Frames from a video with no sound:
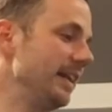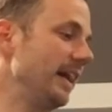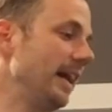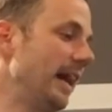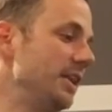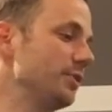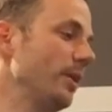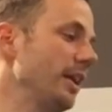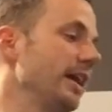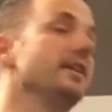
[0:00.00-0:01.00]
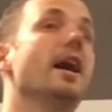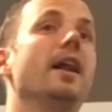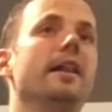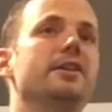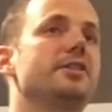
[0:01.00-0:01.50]
I just want to
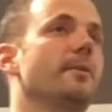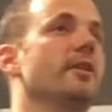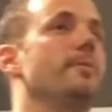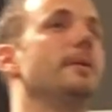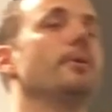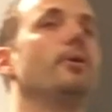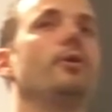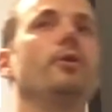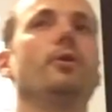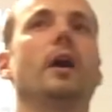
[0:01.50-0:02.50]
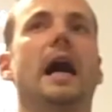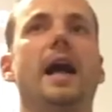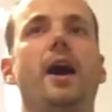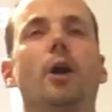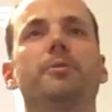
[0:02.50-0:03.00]
acknowledge some of the people who
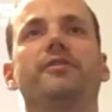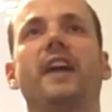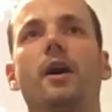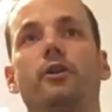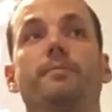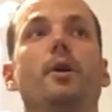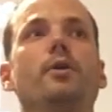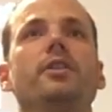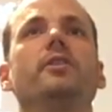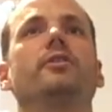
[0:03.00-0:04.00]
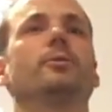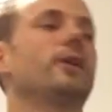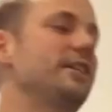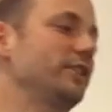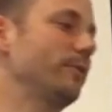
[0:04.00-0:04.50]
helped found both these two
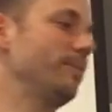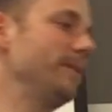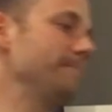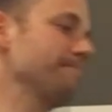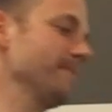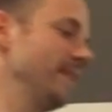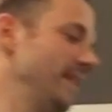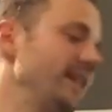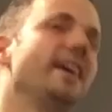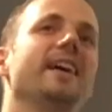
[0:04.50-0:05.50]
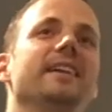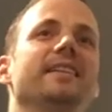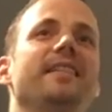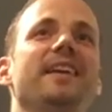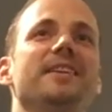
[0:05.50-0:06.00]
projects with me, and
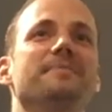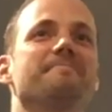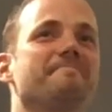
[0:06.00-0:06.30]
thank you.